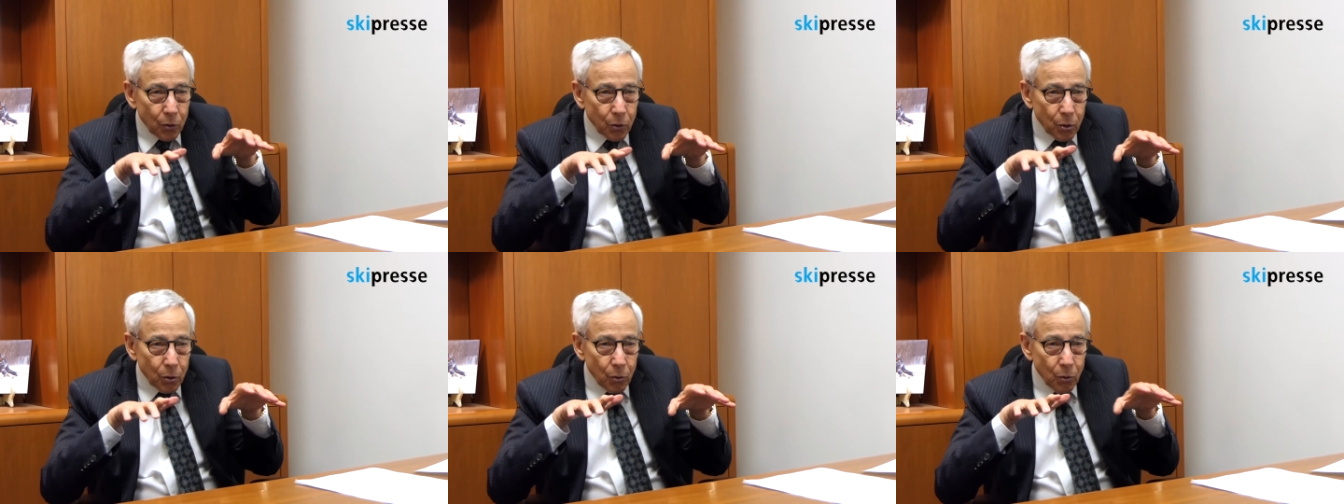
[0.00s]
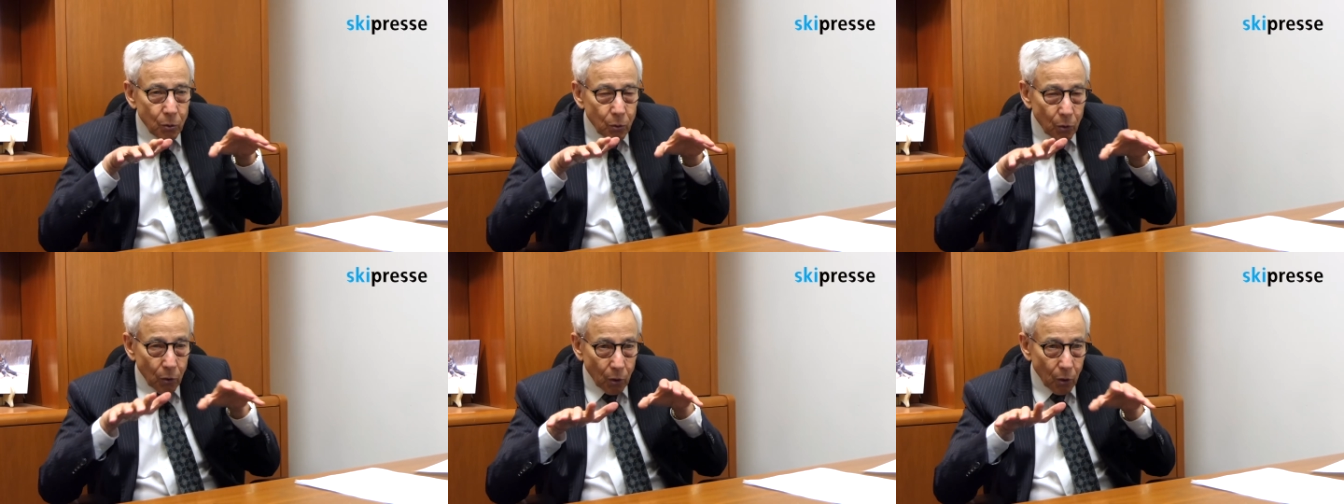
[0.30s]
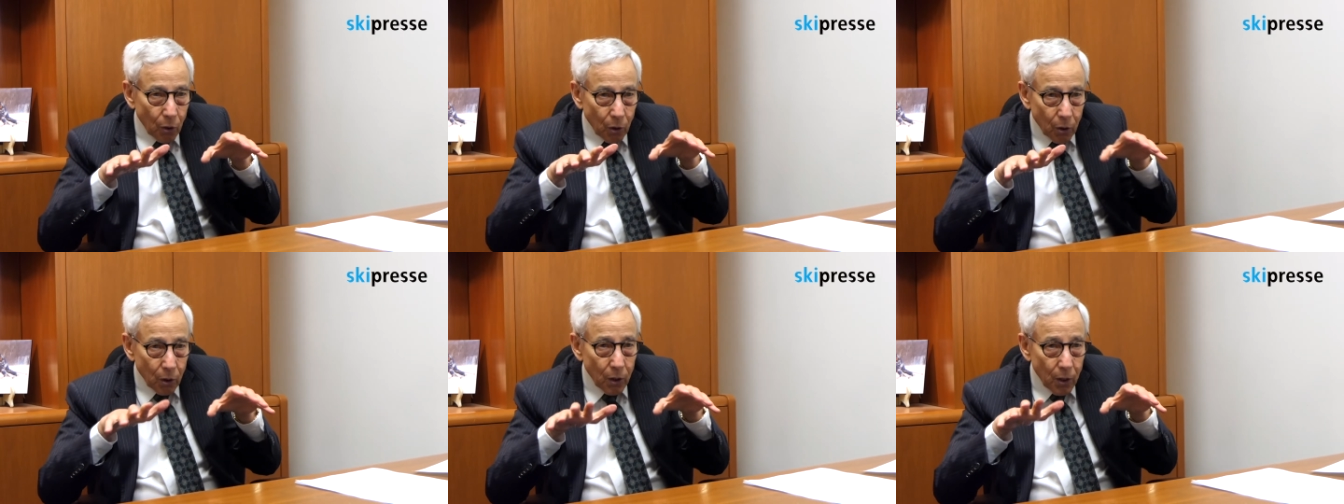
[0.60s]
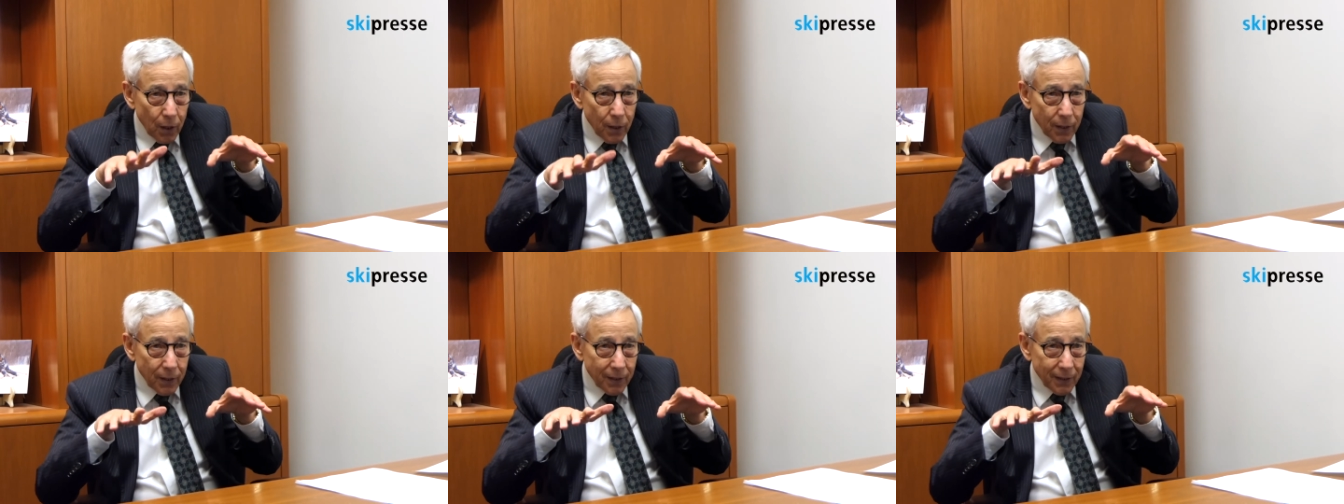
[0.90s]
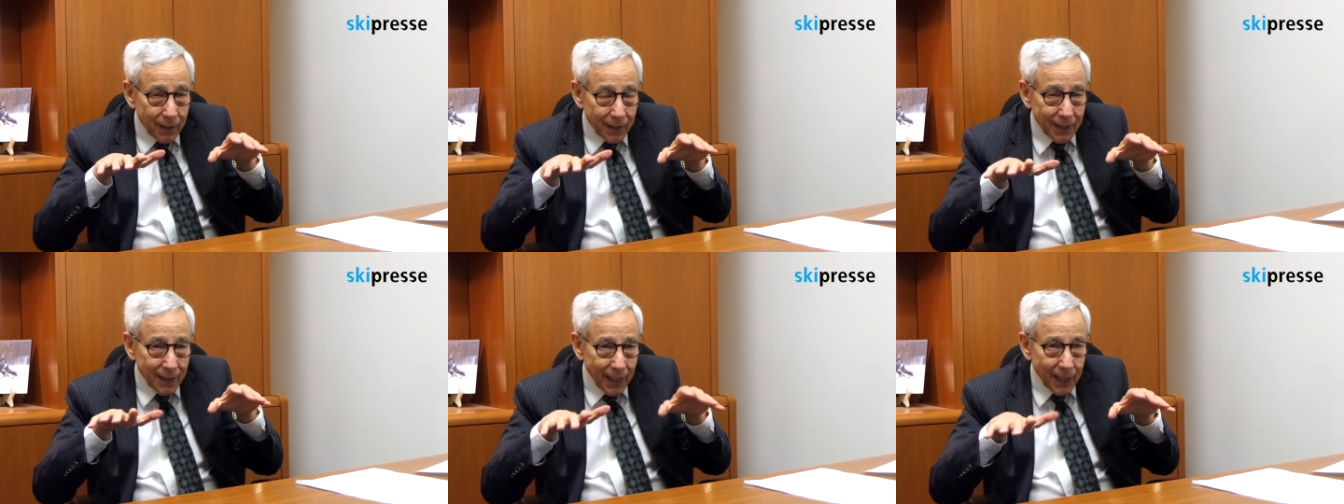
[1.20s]
to learn
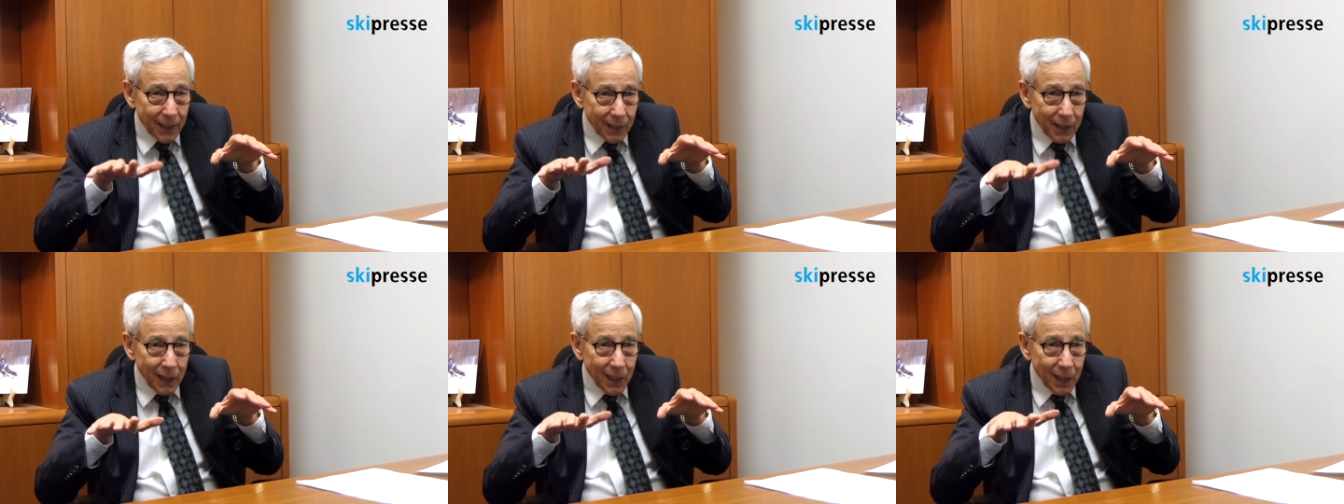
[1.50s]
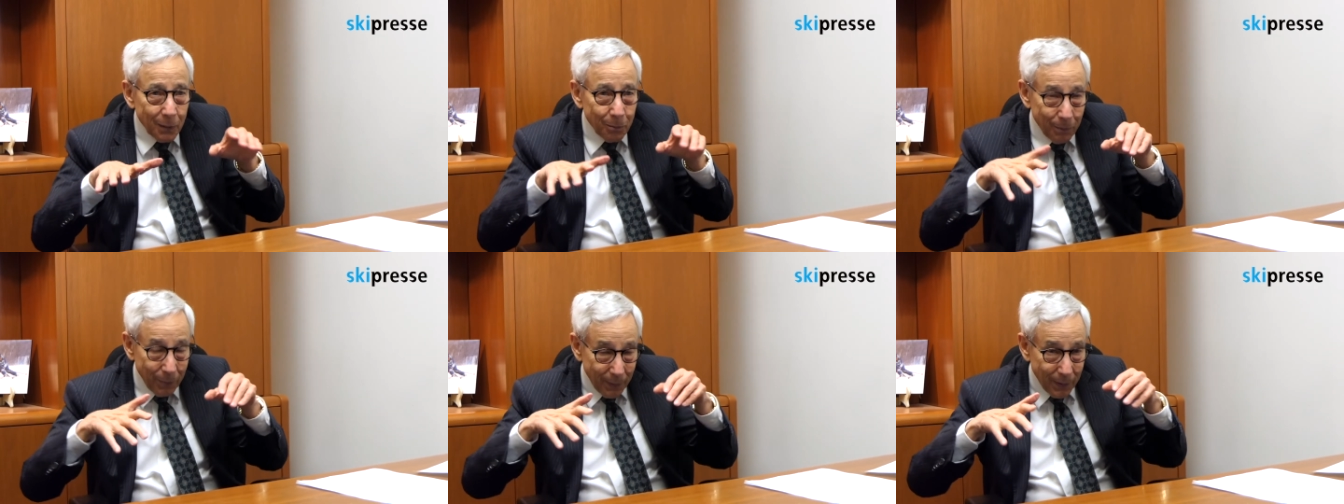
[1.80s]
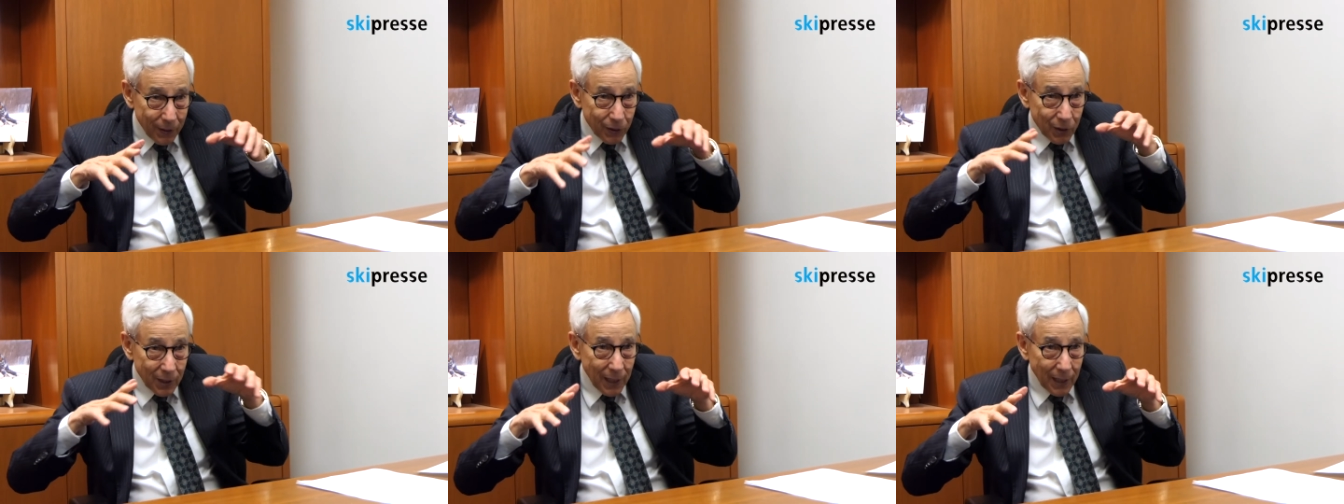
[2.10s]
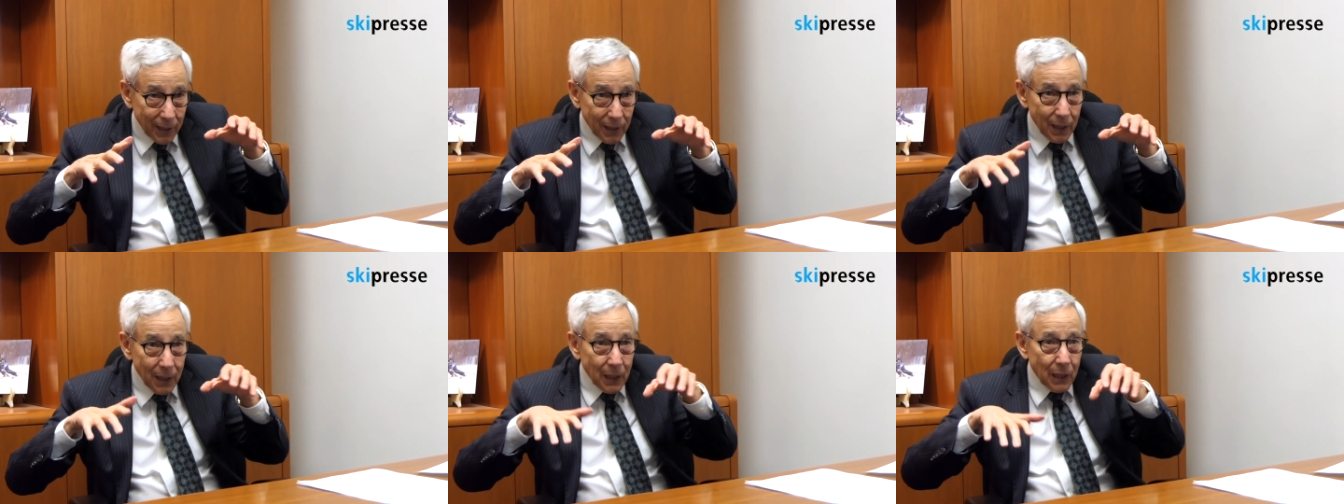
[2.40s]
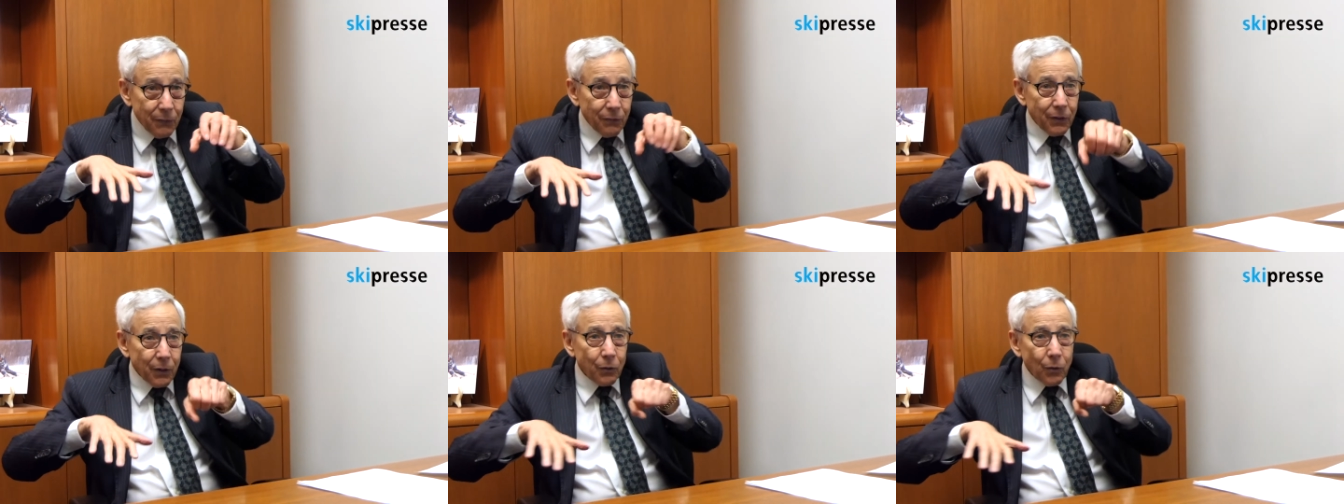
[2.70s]
the technique, this technique
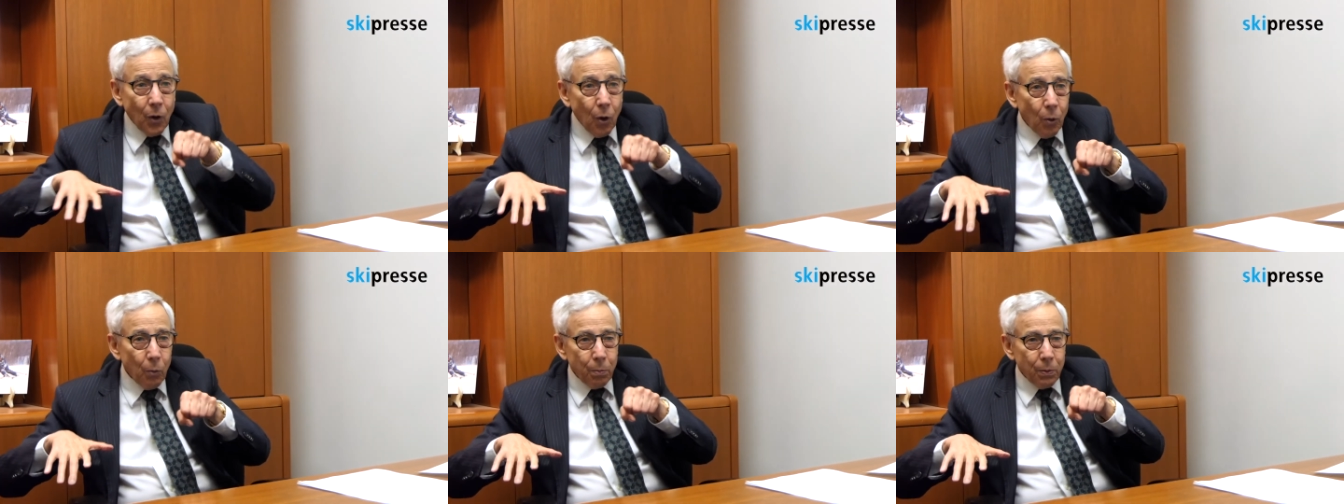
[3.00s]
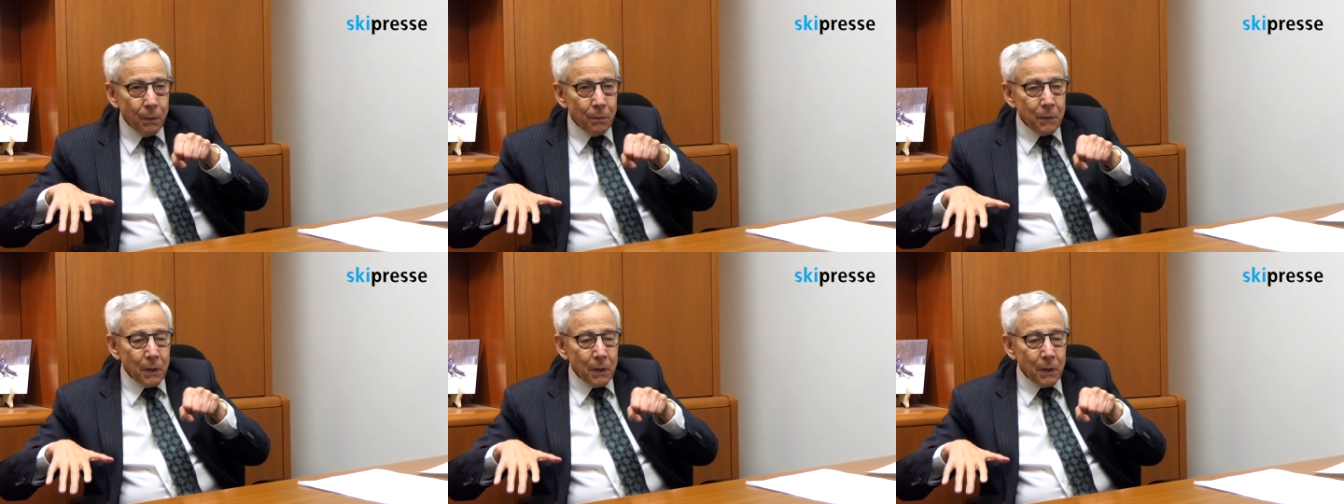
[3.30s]
of the rope.